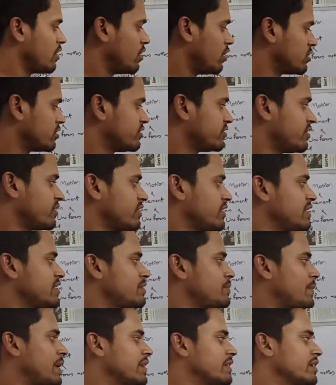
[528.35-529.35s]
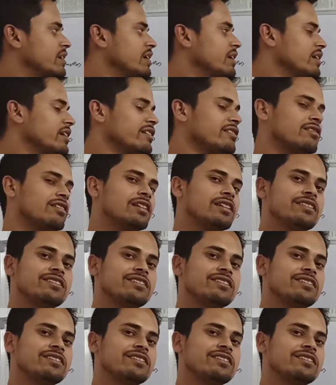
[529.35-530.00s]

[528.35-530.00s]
or the shortest path, is called